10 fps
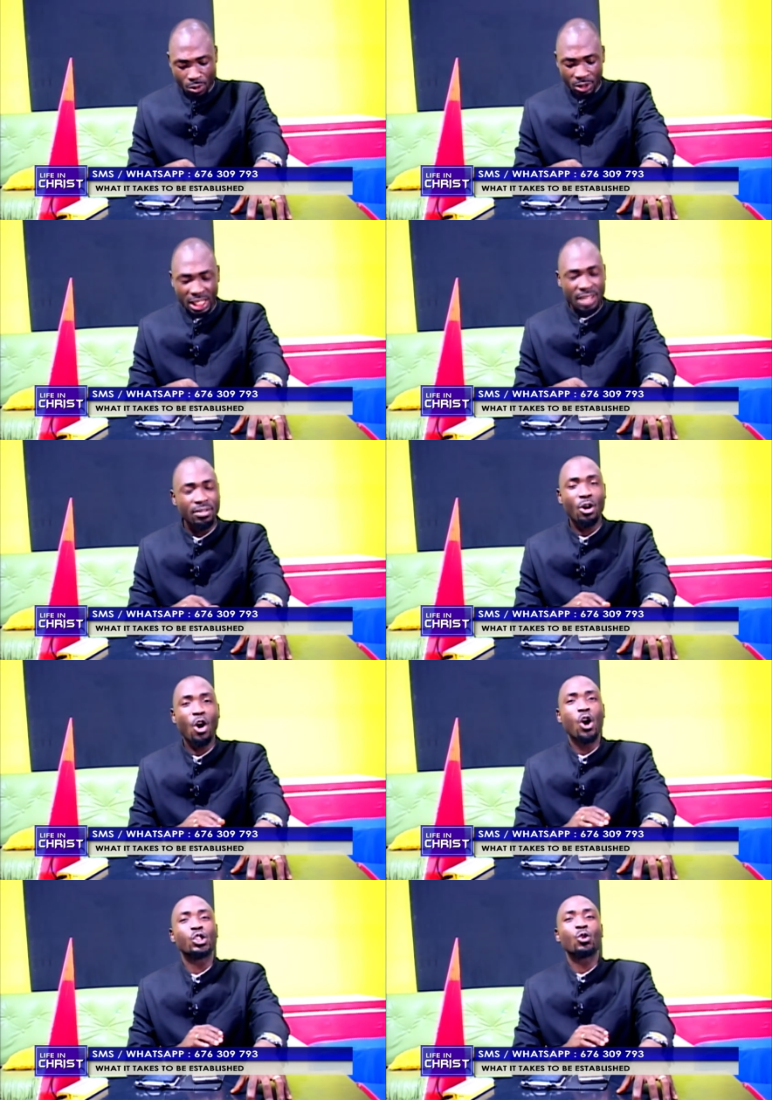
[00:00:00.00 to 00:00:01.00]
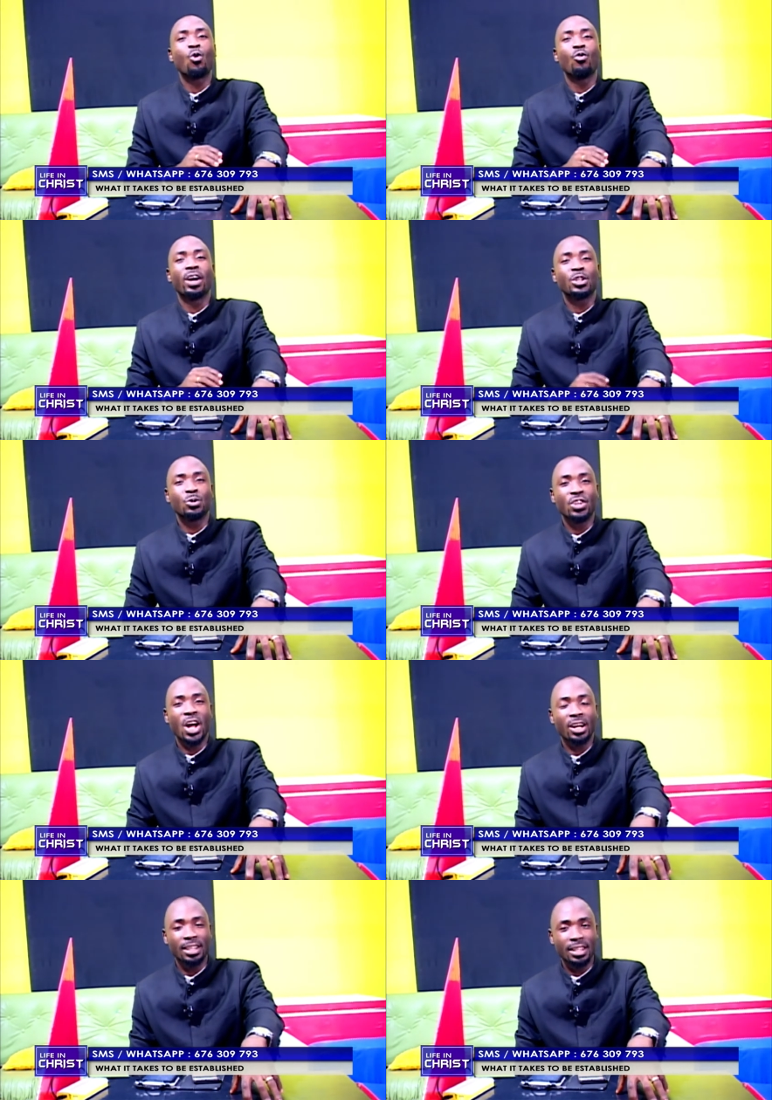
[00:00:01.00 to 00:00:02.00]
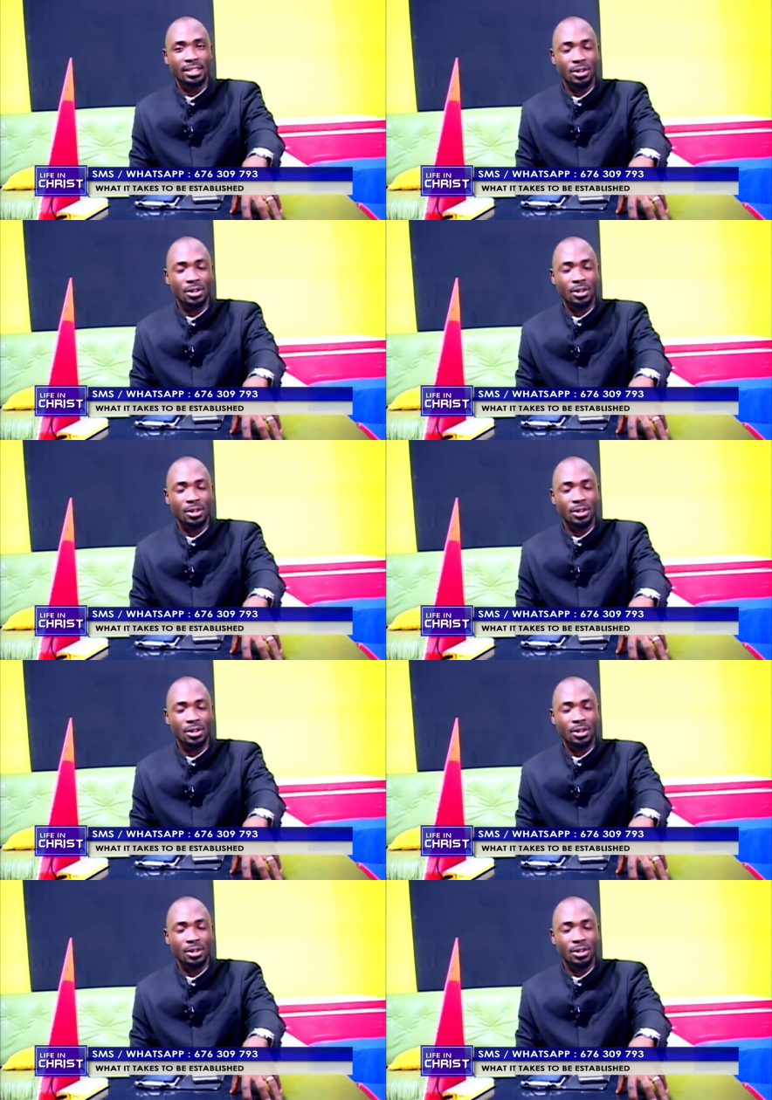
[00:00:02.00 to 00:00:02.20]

not give us over to darkness.